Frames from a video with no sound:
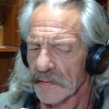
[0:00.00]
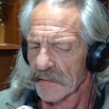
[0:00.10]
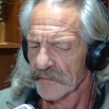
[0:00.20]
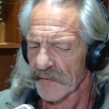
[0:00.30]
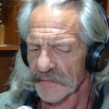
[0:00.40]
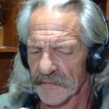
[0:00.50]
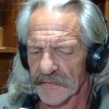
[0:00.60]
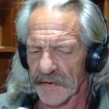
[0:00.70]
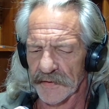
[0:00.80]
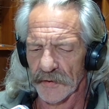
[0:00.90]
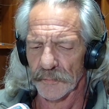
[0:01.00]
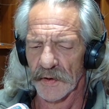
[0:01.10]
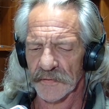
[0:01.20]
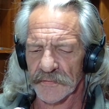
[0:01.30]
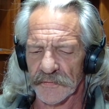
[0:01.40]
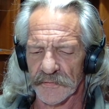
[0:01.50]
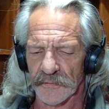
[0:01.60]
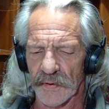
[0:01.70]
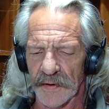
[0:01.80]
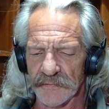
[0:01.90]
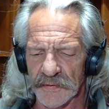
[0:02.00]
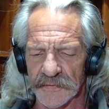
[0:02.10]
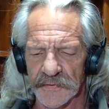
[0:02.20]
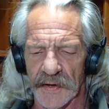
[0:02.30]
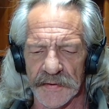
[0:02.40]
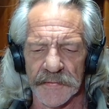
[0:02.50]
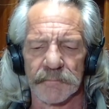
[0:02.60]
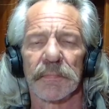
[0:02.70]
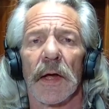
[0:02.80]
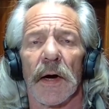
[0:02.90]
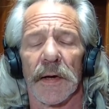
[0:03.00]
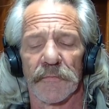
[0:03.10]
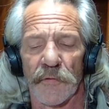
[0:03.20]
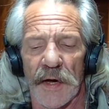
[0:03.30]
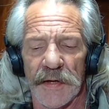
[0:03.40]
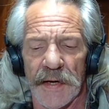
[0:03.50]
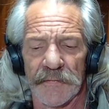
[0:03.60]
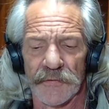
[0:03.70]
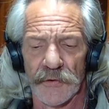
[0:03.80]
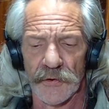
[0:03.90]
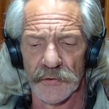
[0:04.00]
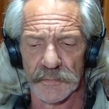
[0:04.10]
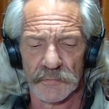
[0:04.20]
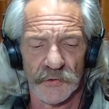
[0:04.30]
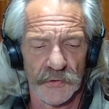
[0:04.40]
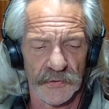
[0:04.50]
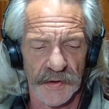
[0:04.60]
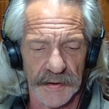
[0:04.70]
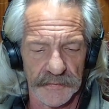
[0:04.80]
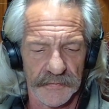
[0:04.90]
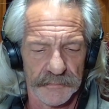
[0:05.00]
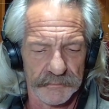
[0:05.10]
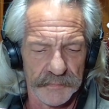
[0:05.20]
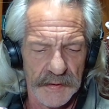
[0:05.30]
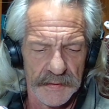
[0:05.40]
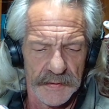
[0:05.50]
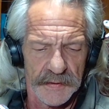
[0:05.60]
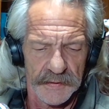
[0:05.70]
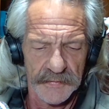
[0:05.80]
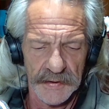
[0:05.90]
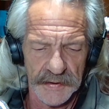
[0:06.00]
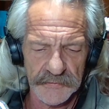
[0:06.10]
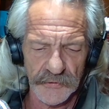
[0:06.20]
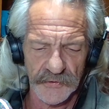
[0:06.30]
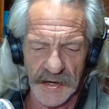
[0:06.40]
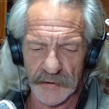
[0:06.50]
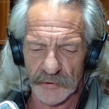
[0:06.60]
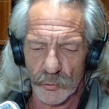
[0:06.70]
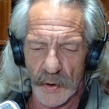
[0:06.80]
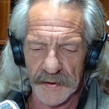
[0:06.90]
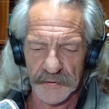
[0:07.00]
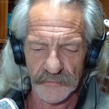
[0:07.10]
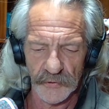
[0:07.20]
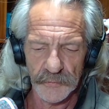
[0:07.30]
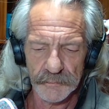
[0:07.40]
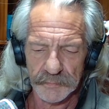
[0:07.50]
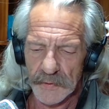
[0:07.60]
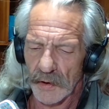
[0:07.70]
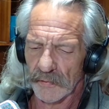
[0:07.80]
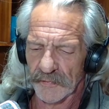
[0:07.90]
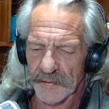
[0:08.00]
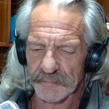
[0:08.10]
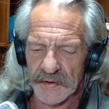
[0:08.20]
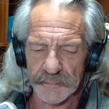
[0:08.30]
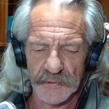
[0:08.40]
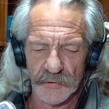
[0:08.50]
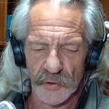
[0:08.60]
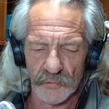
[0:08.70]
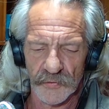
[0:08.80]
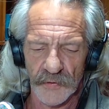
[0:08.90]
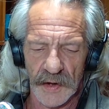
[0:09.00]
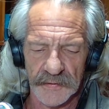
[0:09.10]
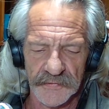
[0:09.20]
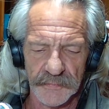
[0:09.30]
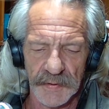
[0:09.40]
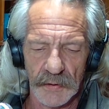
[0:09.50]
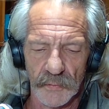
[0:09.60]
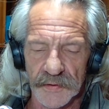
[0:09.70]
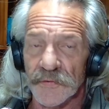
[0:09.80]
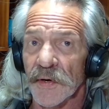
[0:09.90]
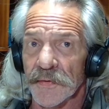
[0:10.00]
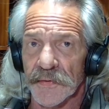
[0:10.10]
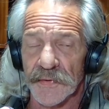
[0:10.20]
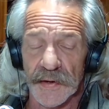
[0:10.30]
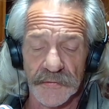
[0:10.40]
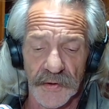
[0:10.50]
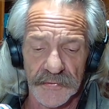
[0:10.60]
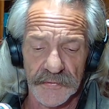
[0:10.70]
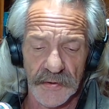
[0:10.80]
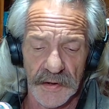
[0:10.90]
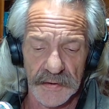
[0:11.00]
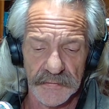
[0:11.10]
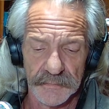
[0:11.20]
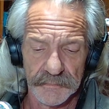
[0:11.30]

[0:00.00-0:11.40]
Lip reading: Jesus and the apostles arrived in Sidon on Friday afternoon, June 10th. They entered town a quiet group, all of them deep in their own thoughts about what Jesus had just taught.